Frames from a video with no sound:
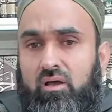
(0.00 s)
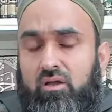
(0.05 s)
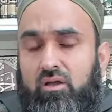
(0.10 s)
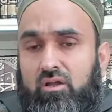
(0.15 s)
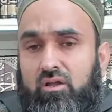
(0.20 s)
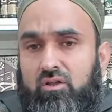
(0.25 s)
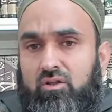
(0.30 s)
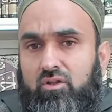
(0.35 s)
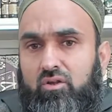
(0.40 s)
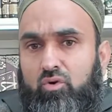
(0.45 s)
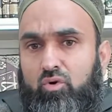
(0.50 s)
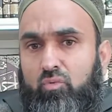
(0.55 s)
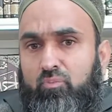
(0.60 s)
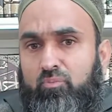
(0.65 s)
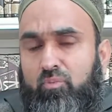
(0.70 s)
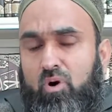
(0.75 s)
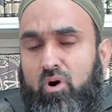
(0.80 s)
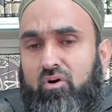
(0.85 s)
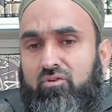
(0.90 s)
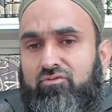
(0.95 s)
group
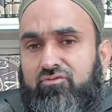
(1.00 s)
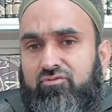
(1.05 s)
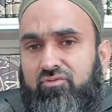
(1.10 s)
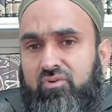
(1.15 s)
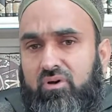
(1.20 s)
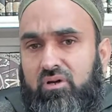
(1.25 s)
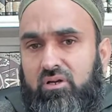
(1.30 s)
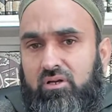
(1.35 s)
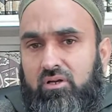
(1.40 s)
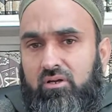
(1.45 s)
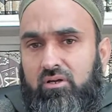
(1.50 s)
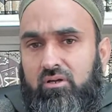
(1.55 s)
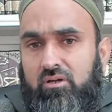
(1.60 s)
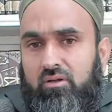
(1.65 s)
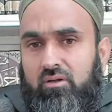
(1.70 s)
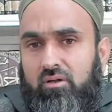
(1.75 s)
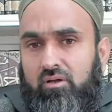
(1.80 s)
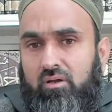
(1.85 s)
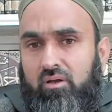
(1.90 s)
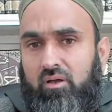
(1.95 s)
of
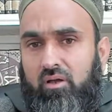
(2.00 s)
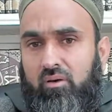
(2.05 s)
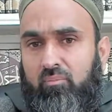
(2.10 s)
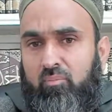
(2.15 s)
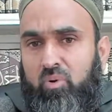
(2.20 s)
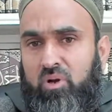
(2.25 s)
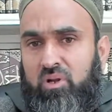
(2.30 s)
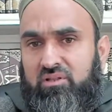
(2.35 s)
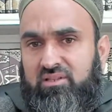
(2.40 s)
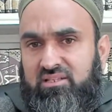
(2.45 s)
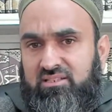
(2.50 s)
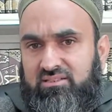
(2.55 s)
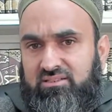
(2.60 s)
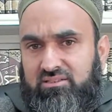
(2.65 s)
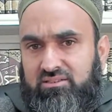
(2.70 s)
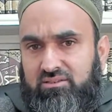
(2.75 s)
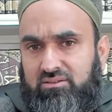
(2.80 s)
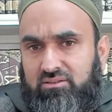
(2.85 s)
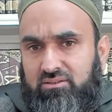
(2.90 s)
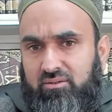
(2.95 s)
polytheists,
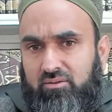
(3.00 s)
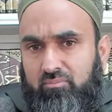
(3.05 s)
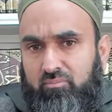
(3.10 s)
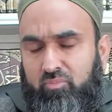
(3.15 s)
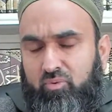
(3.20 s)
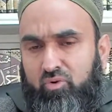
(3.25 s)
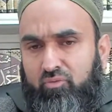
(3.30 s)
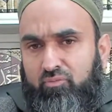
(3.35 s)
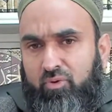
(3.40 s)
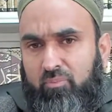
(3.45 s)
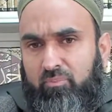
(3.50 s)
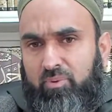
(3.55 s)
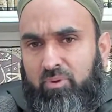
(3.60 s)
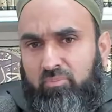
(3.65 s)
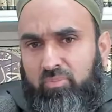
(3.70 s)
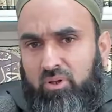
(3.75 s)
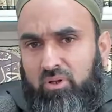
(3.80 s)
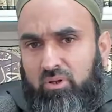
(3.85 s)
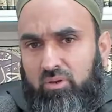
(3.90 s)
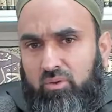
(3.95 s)
group of
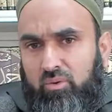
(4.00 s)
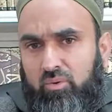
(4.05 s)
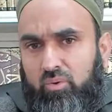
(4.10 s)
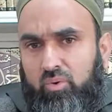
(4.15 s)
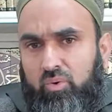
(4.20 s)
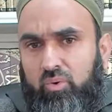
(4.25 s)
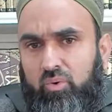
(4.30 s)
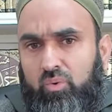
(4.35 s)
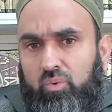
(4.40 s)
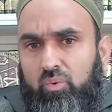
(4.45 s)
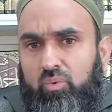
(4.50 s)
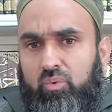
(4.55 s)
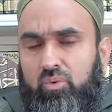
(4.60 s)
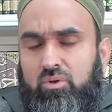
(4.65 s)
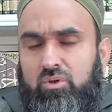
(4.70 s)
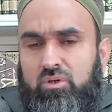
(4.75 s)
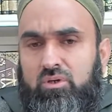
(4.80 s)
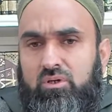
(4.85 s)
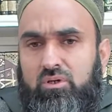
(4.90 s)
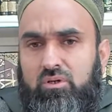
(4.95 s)
people who
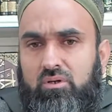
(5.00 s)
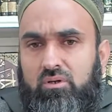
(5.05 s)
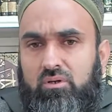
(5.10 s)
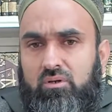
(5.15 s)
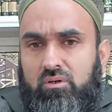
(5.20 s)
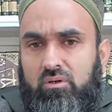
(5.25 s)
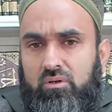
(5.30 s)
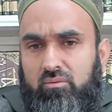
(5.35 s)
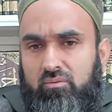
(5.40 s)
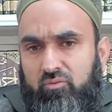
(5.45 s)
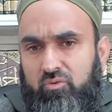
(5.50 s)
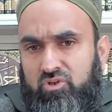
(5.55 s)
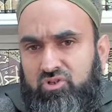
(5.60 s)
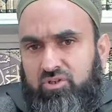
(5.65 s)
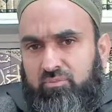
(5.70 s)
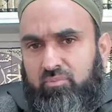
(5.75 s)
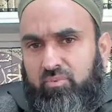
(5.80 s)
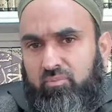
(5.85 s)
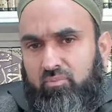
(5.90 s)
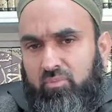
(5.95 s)
worship
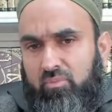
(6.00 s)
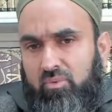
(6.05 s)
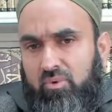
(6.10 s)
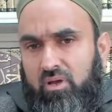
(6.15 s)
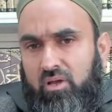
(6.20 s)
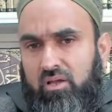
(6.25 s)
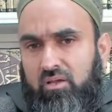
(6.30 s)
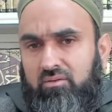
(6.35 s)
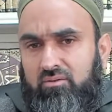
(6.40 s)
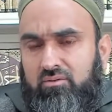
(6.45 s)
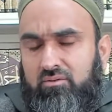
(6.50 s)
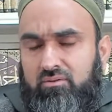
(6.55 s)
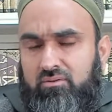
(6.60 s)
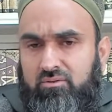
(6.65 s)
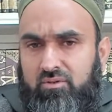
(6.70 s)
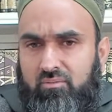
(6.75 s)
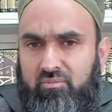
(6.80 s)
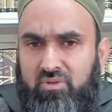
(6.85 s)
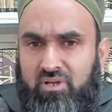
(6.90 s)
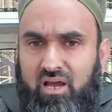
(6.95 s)

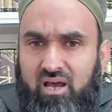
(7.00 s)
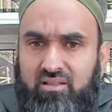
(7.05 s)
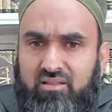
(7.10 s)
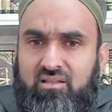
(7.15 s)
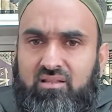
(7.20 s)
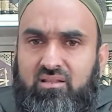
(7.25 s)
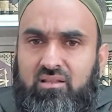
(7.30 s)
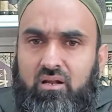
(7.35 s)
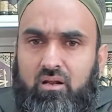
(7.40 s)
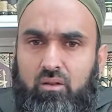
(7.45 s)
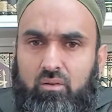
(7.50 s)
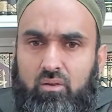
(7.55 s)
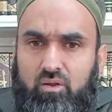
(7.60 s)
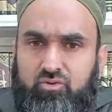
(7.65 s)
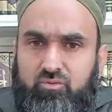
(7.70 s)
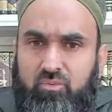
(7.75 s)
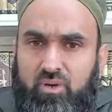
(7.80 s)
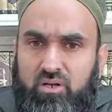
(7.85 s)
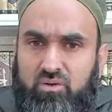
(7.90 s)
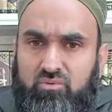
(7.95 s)
something other than Allah
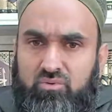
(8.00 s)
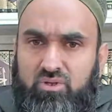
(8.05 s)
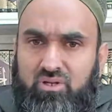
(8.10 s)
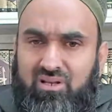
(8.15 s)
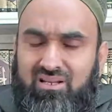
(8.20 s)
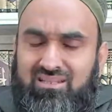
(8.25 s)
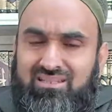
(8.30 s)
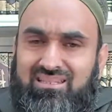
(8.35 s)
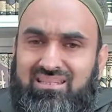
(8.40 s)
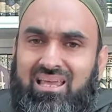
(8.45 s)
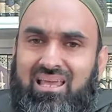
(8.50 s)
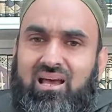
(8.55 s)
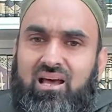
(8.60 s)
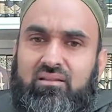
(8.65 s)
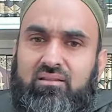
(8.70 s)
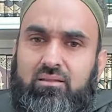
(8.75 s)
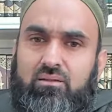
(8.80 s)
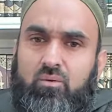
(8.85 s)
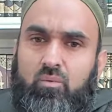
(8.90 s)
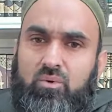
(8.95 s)
subhanahu wa ta'ala. They are
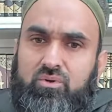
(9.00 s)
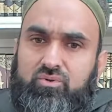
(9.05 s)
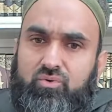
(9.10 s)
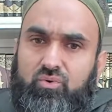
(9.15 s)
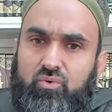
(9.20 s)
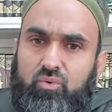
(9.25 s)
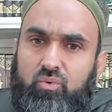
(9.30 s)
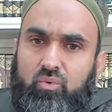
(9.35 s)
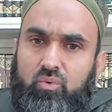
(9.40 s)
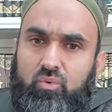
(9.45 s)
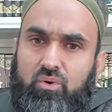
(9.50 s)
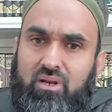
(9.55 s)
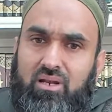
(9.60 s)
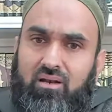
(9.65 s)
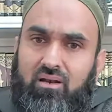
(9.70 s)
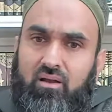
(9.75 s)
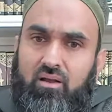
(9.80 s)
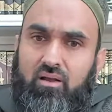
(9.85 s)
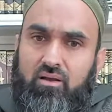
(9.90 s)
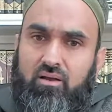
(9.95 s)
the ones who are in
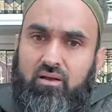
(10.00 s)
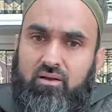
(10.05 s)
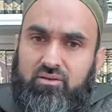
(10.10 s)
loss.